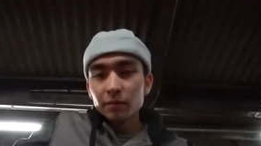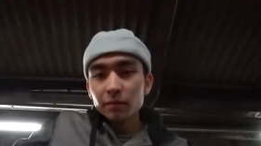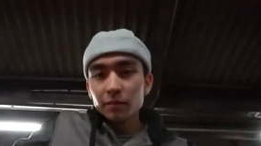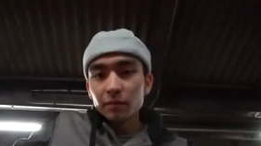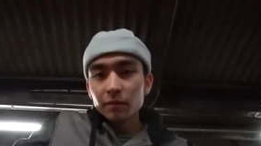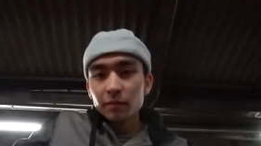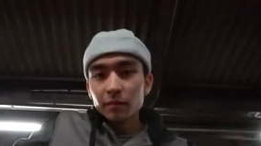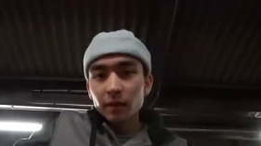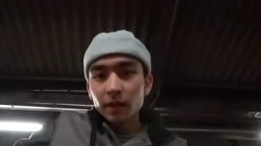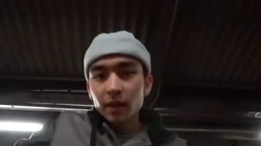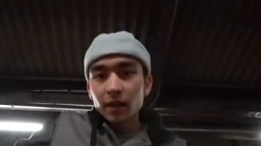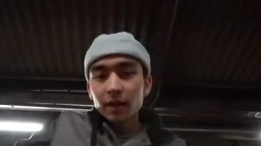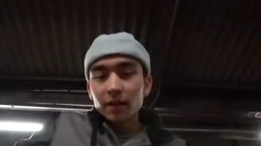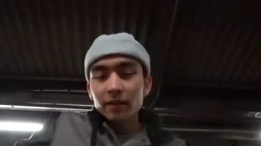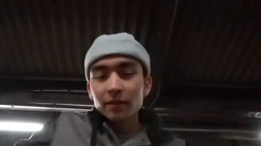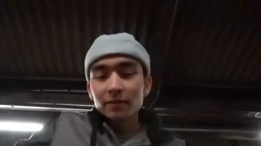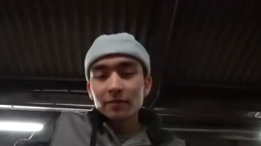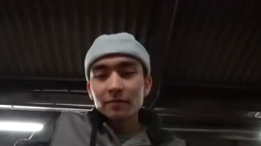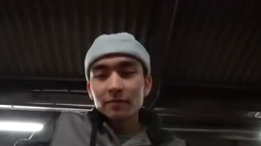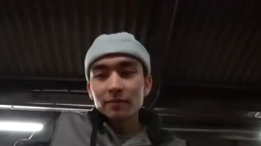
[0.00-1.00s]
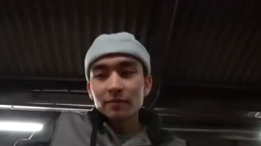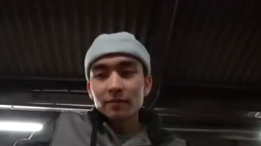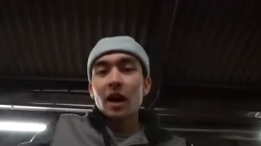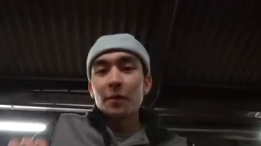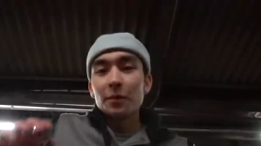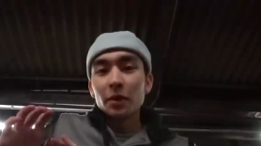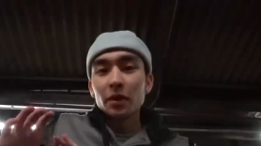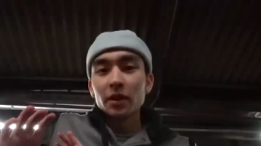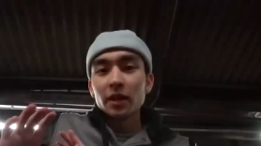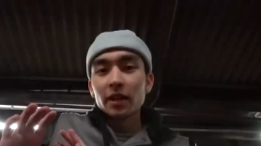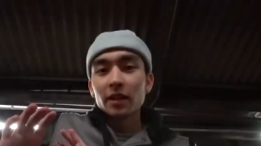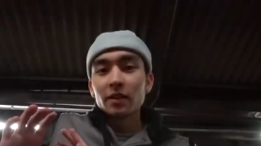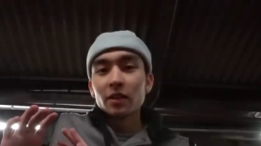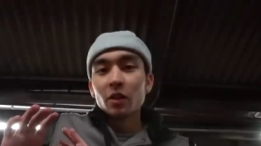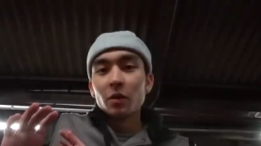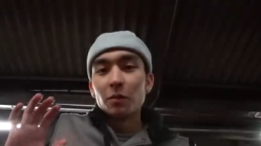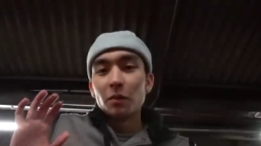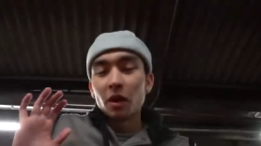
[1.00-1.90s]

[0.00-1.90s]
no, I put like a little